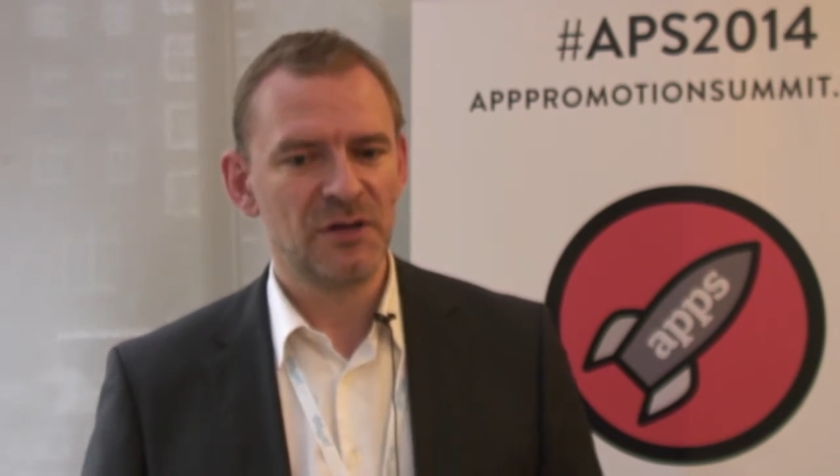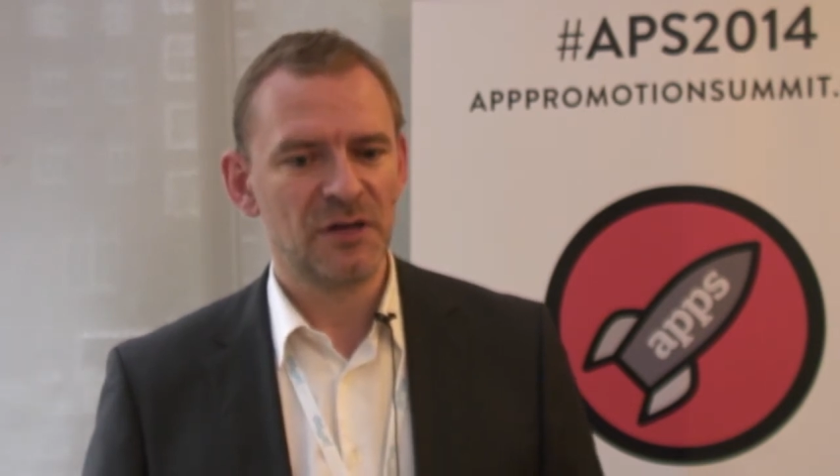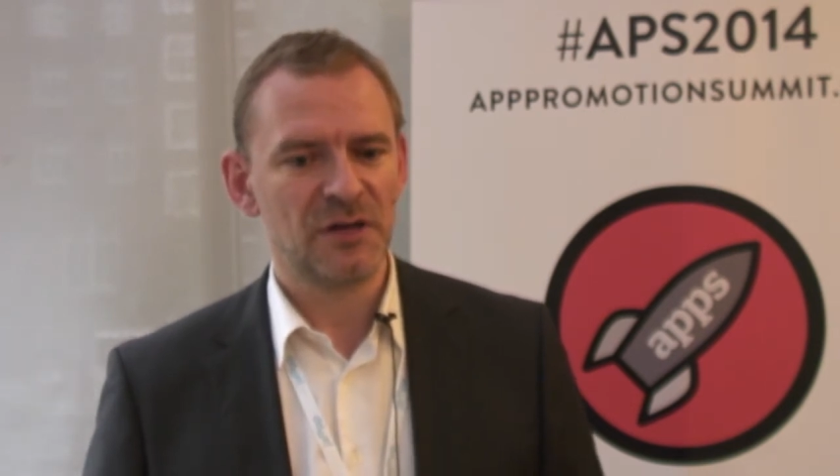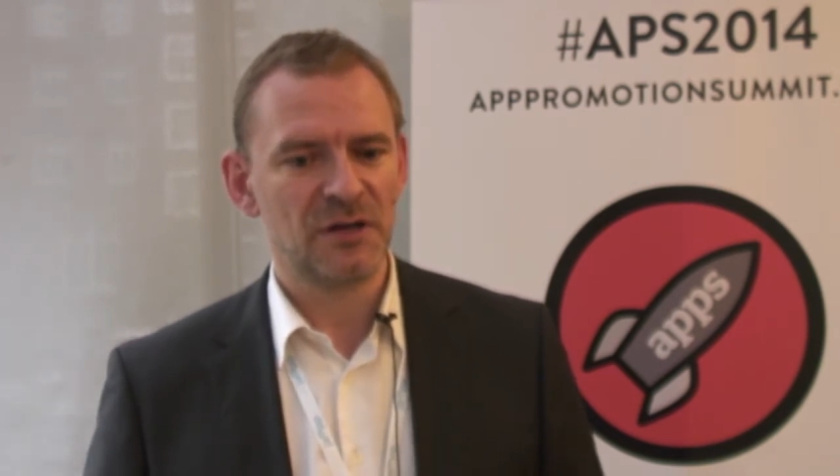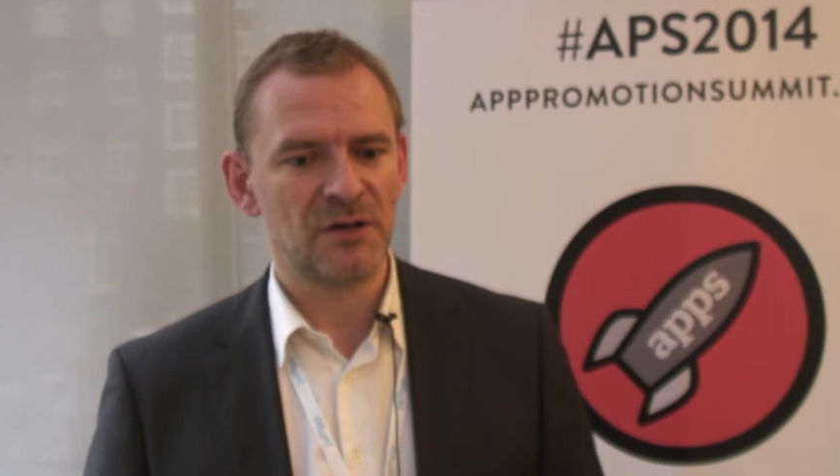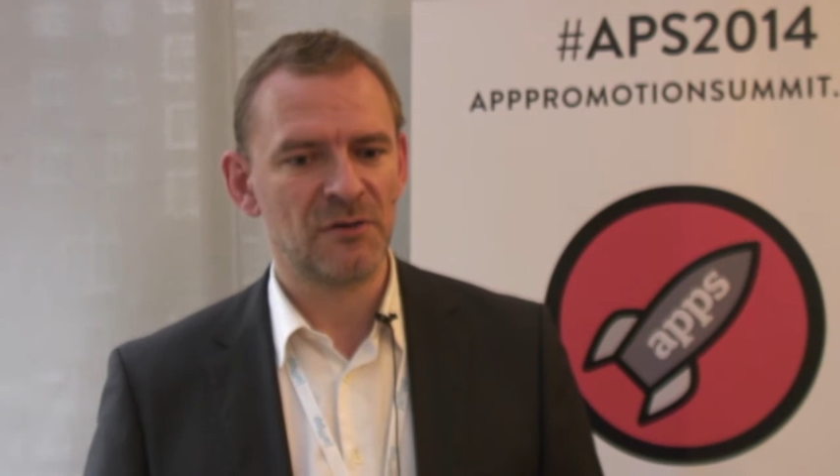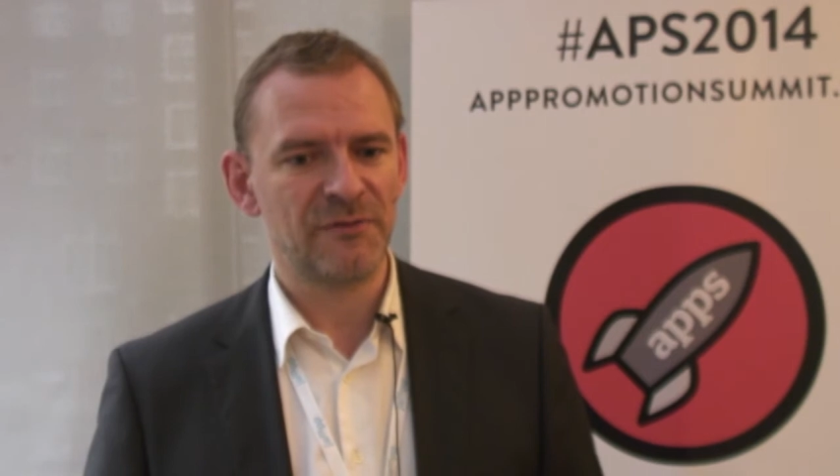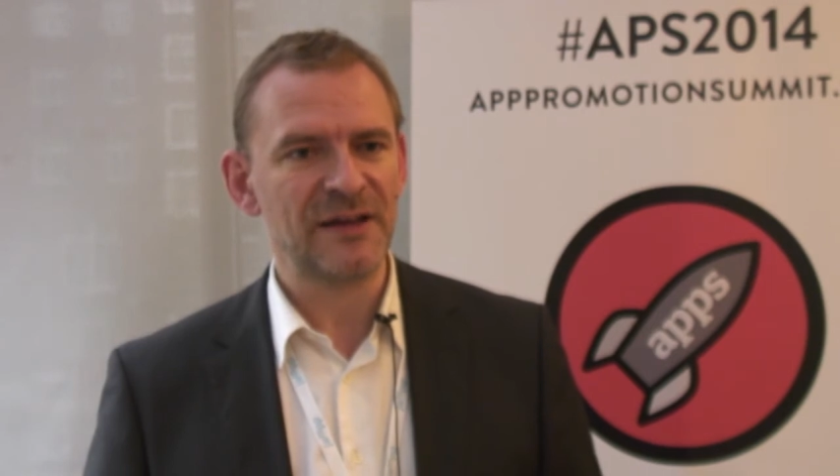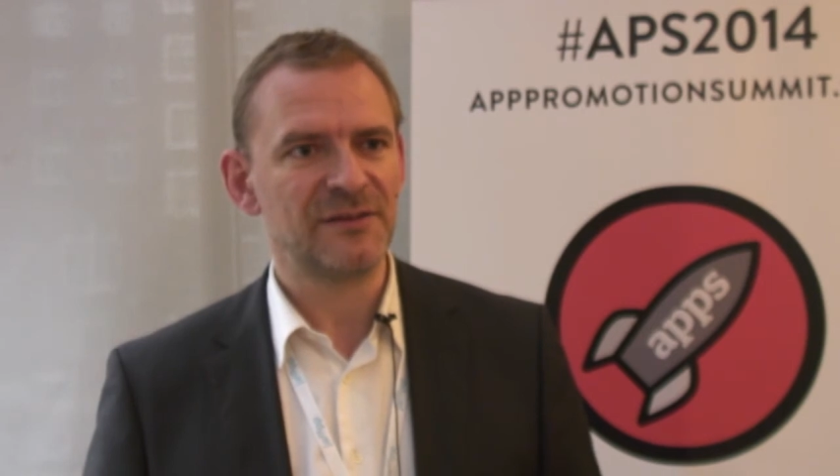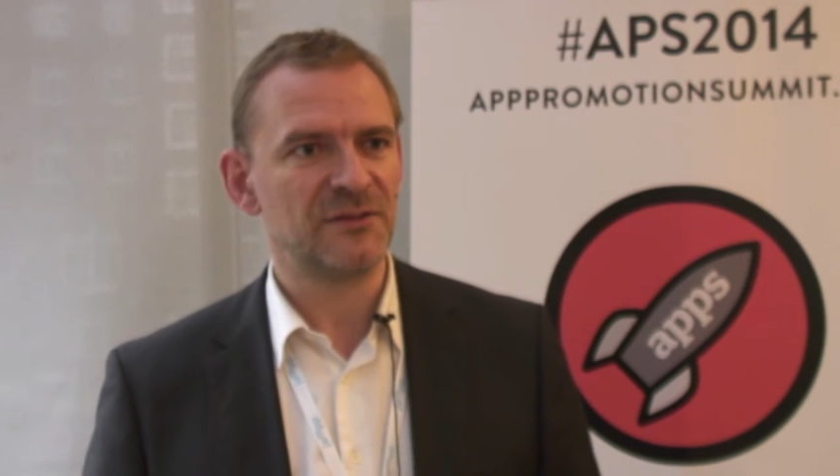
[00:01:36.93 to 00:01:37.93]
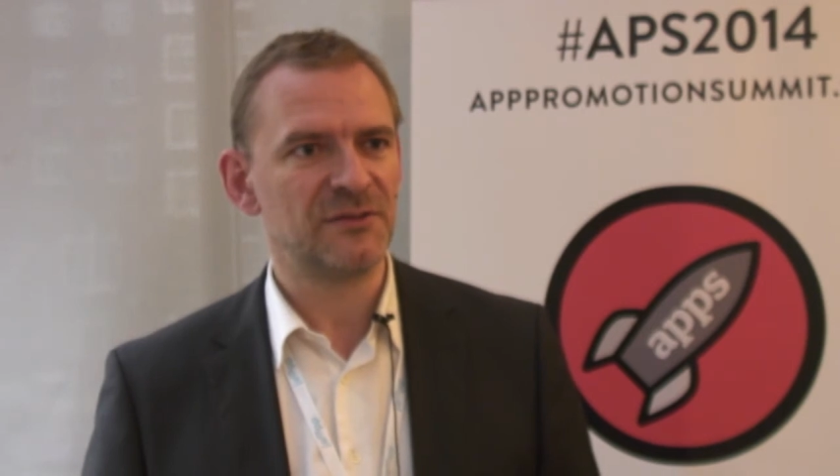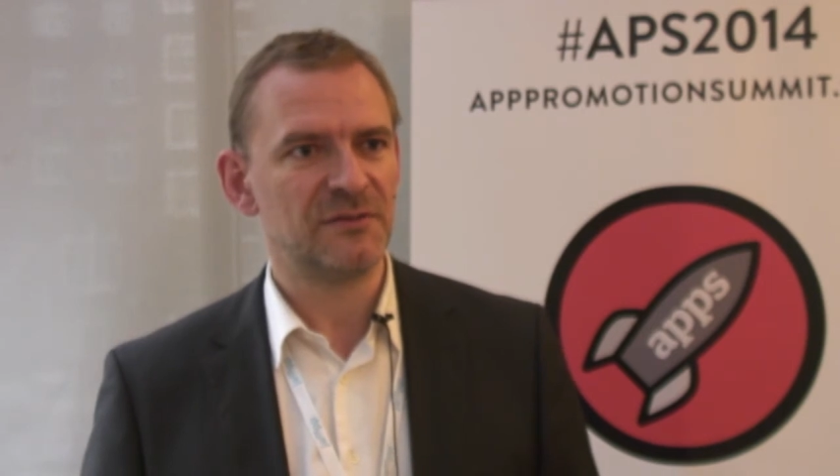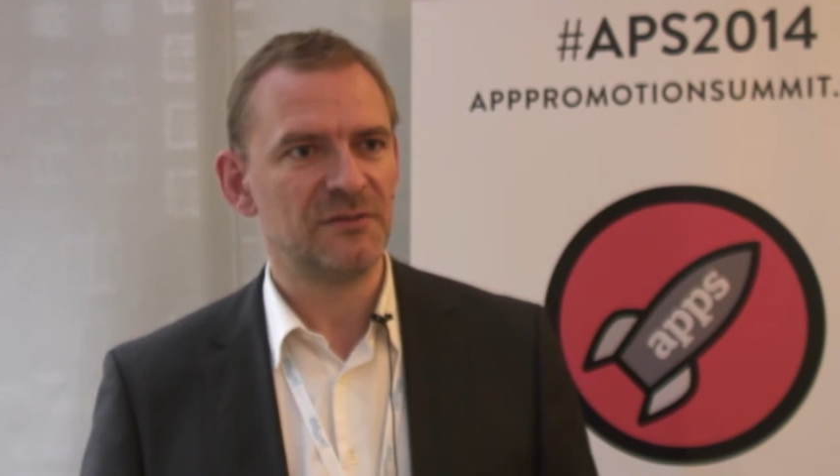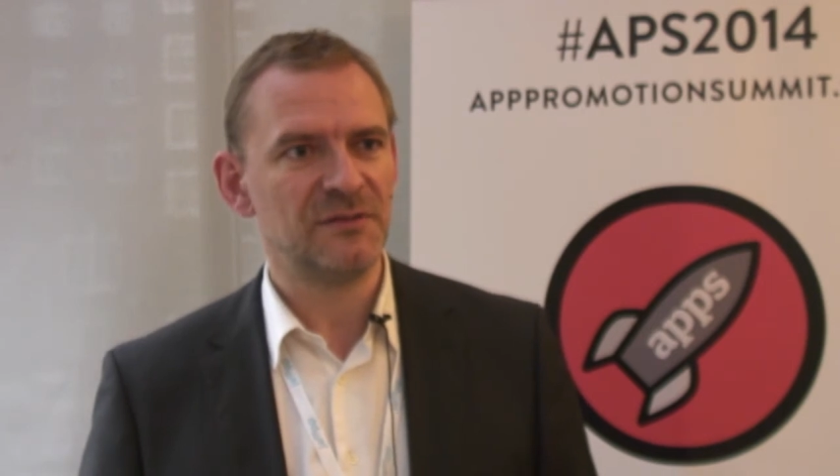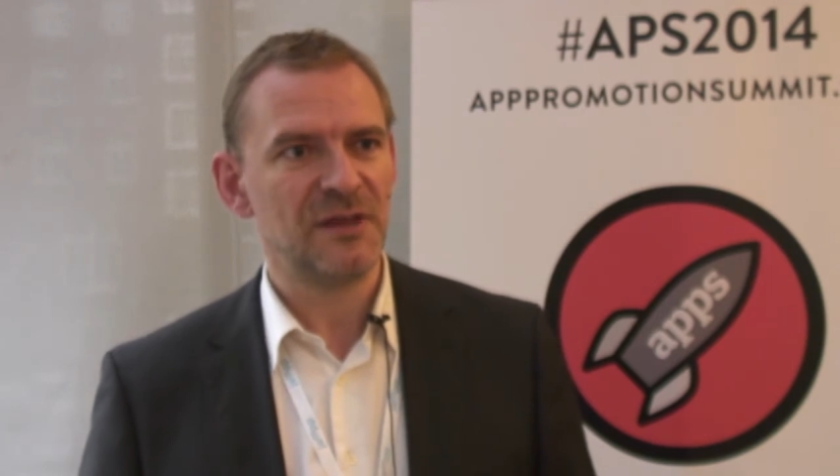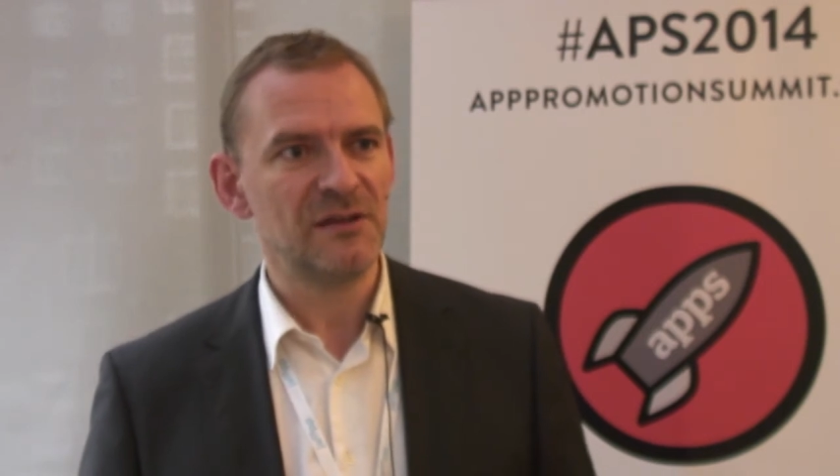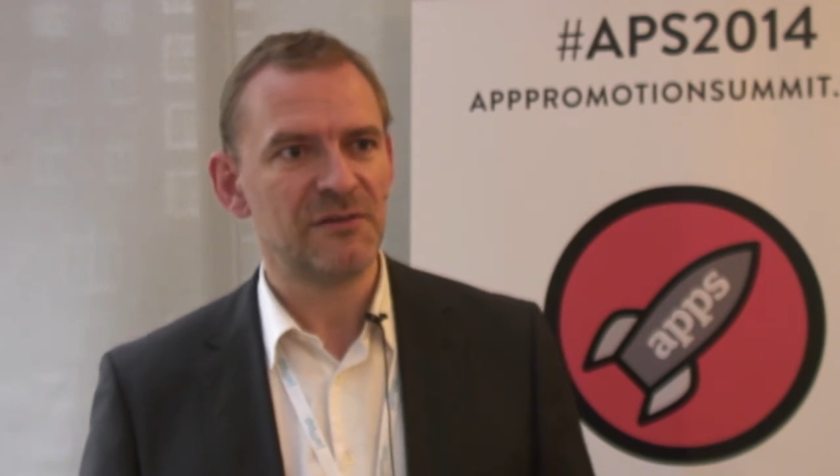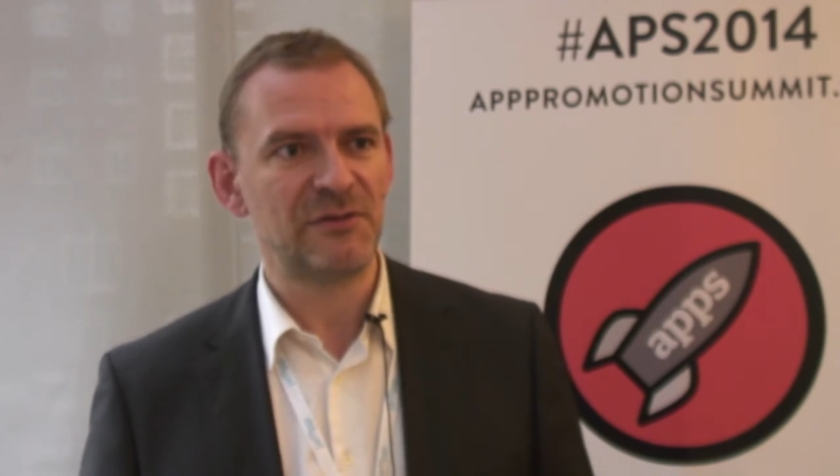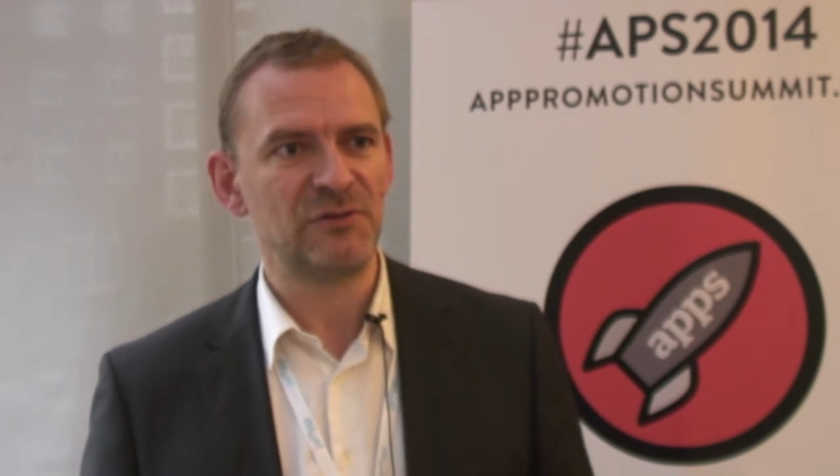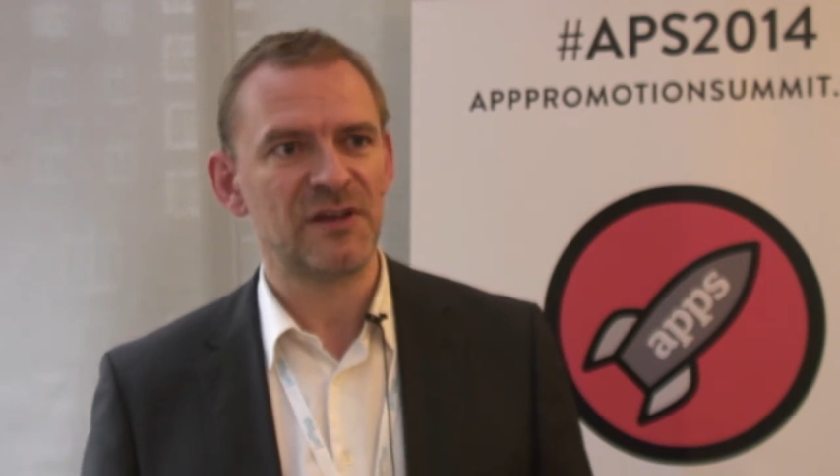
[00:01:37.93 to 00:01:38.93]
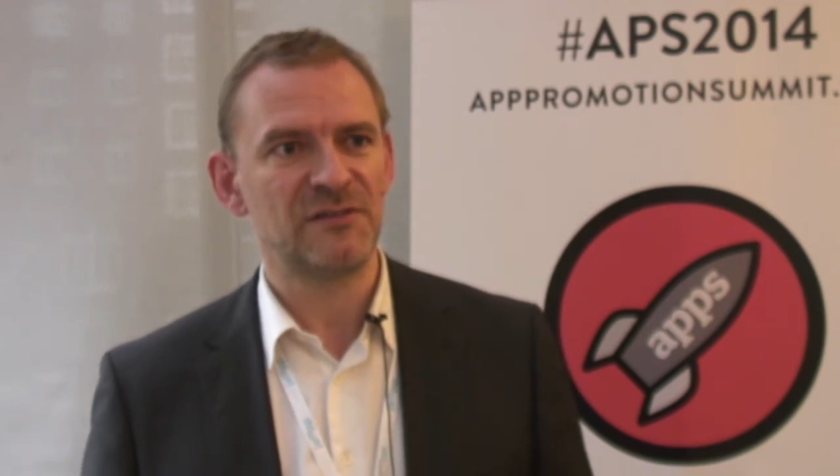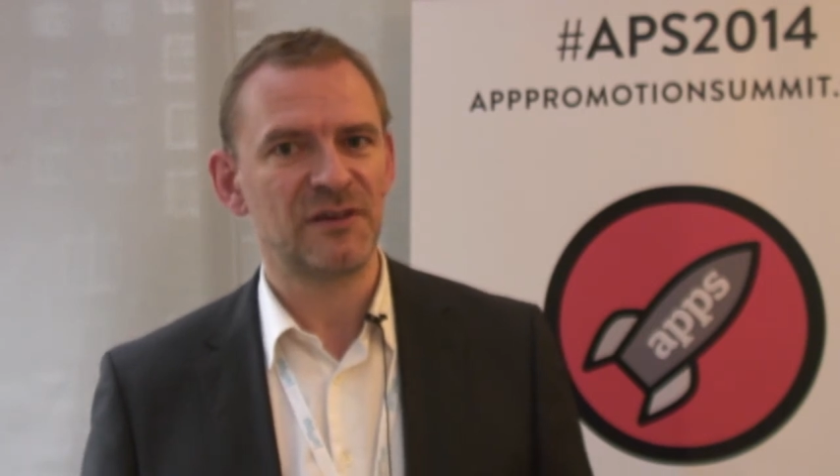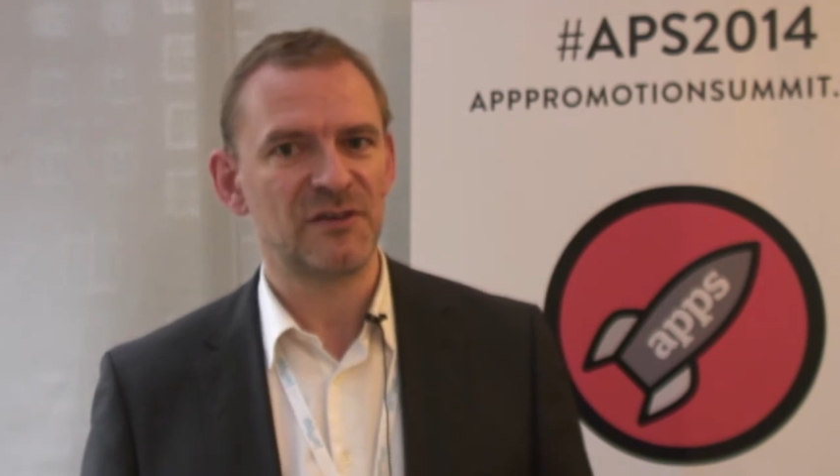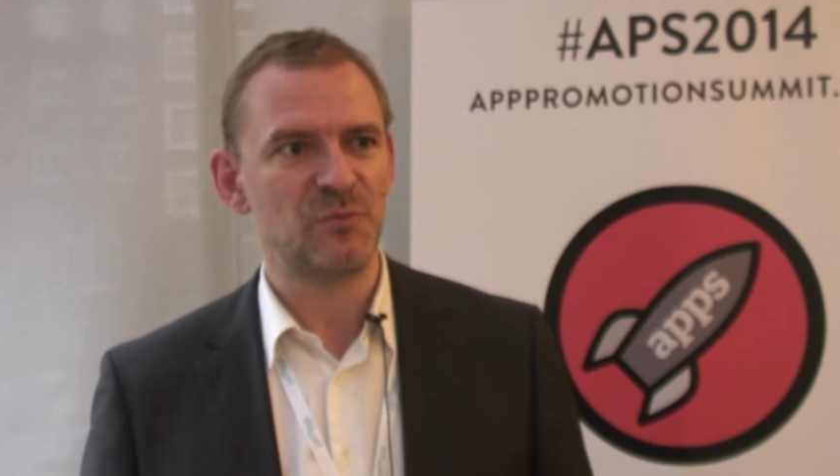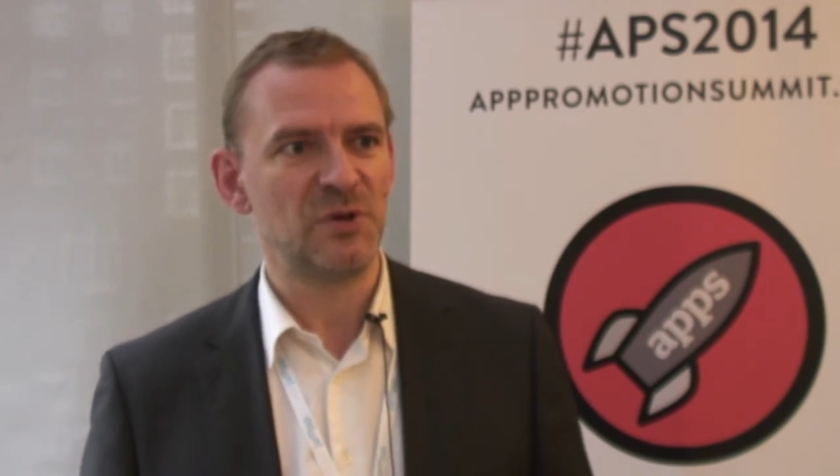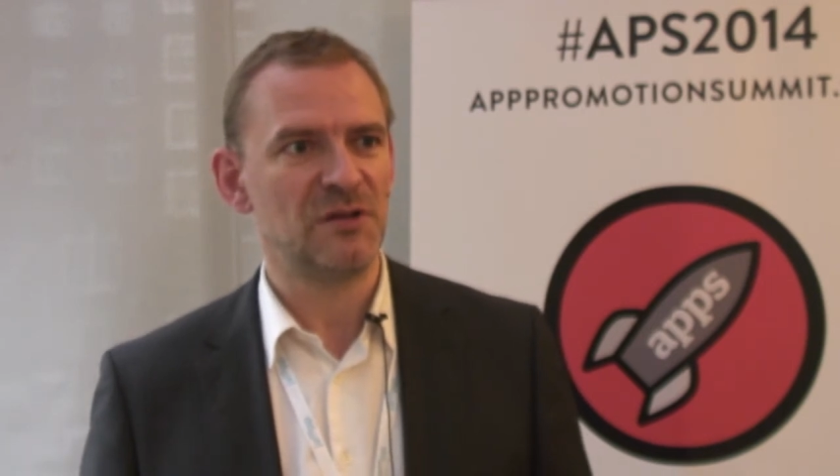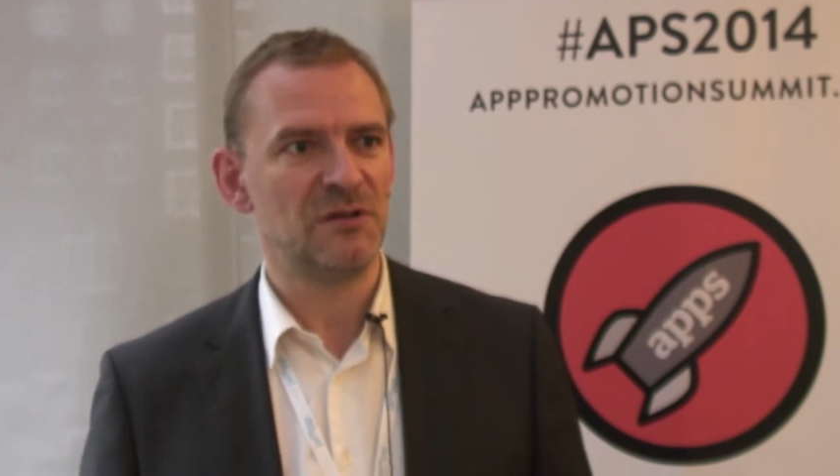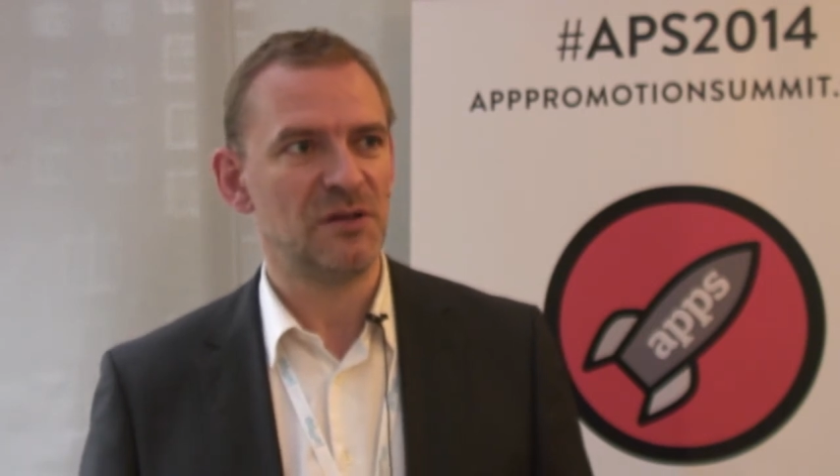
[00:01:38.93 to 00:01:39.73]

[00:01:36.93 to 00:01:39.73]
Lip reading: The fact is, native advertising has been